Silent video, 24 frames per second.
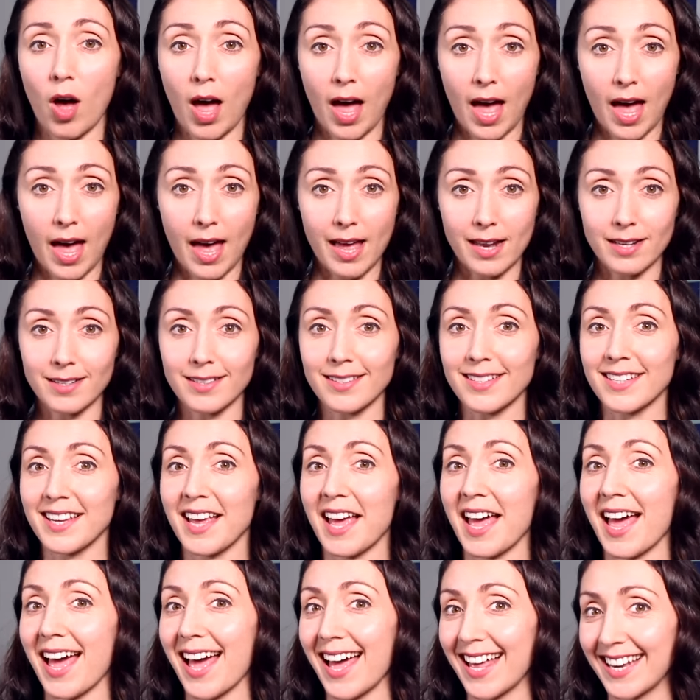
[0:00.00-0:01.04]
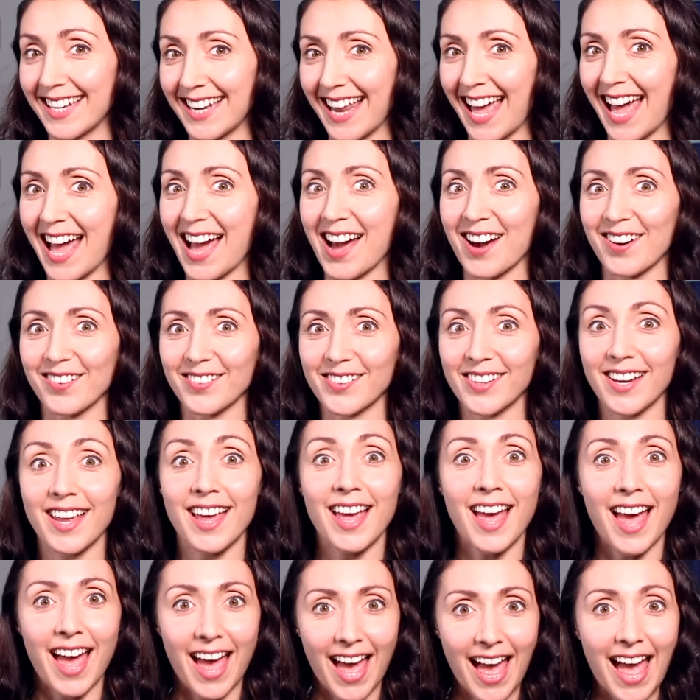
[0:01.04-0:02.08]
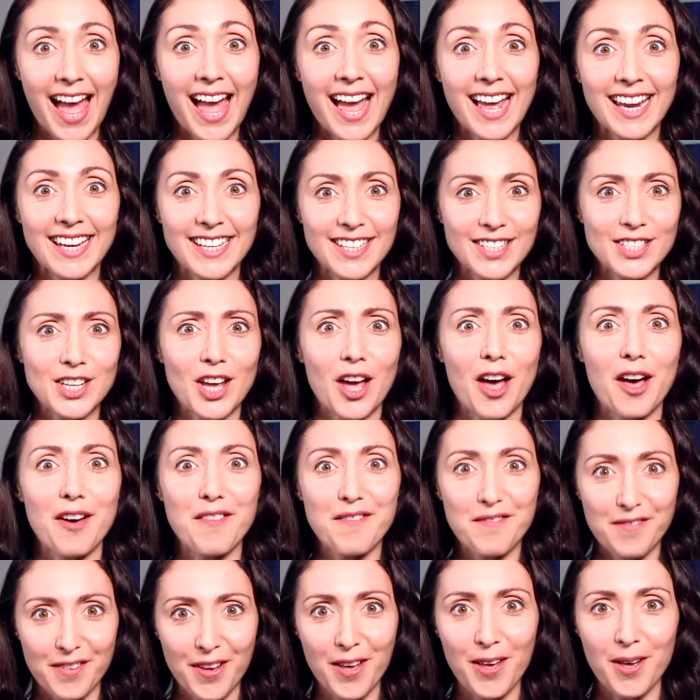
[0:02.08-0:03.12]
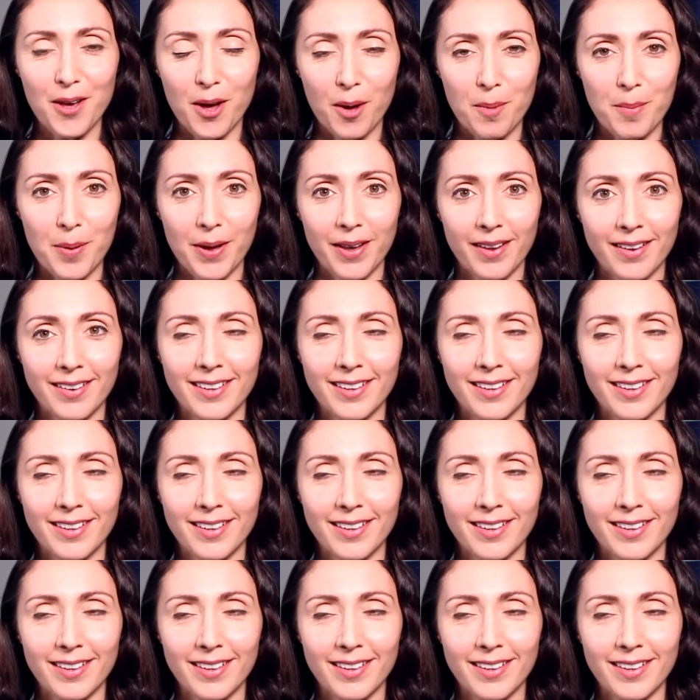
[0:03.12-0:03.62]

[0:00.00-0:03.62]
and a noun and a verb.